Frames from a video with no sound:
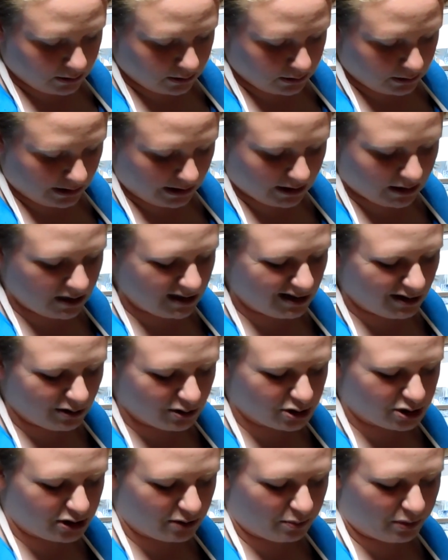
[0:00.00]
I think you're
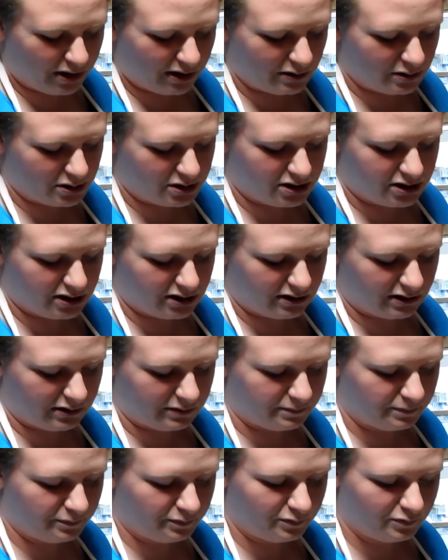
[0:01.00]
supposed to
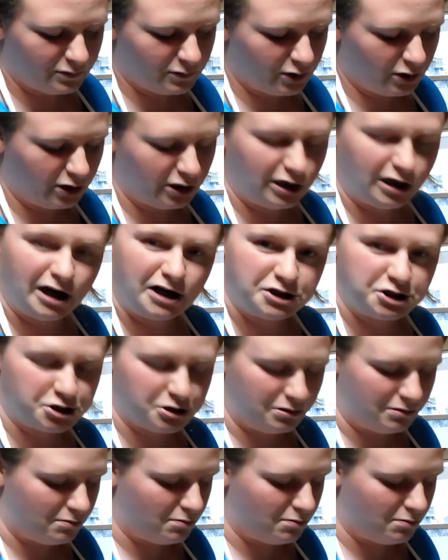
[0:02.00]
crush them